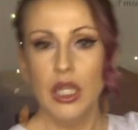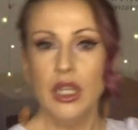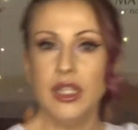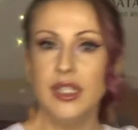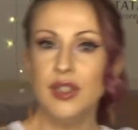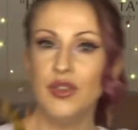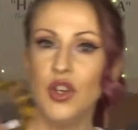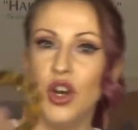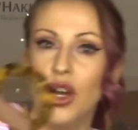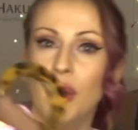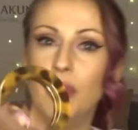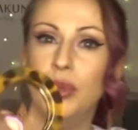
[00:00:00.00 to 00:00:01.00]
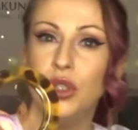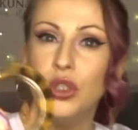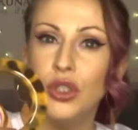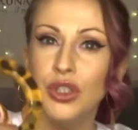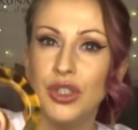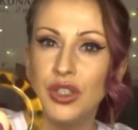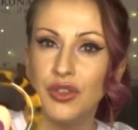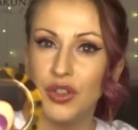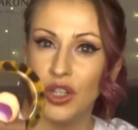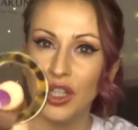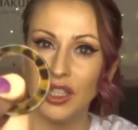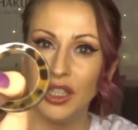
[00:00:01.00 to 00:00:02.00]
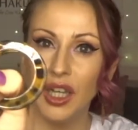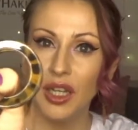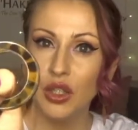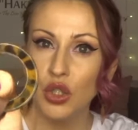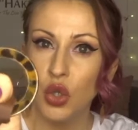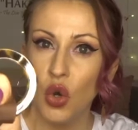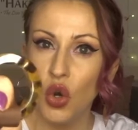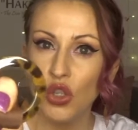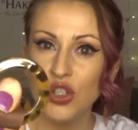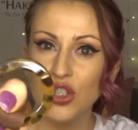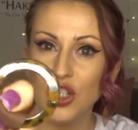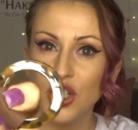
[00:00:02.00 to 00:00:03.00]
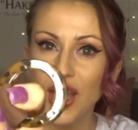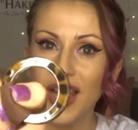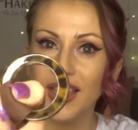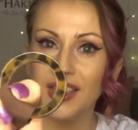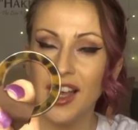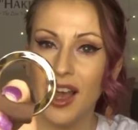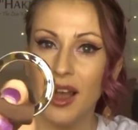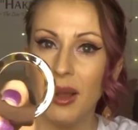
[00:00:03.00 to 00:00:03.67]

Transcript: These have got a beautiful like tortoiseshell